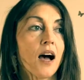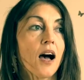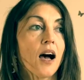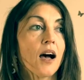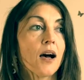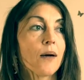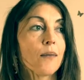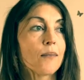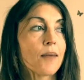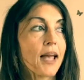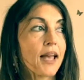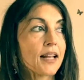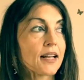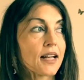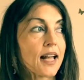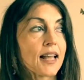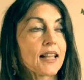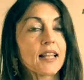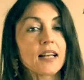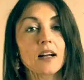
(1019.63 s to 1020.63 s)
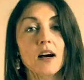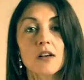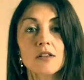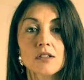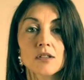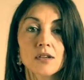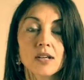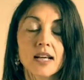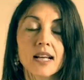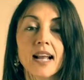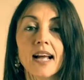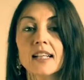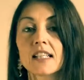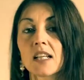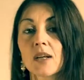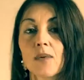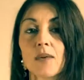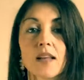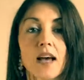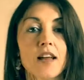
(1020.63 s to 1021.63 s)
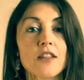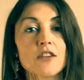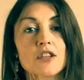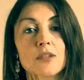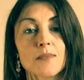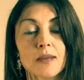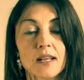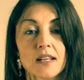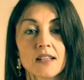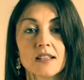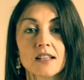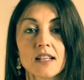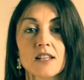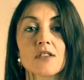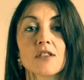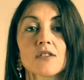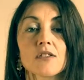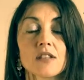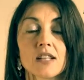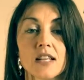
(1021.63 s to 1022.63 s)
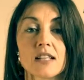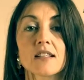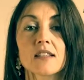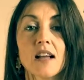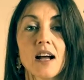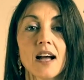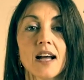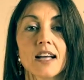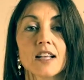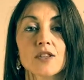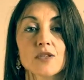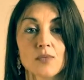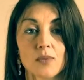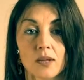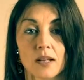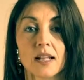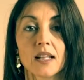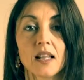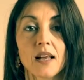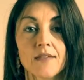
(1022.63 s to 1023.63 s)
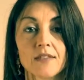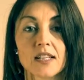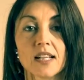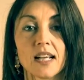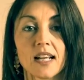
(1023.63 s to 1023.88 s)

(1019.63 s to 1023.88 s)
then also connecting with others, because these signs really love to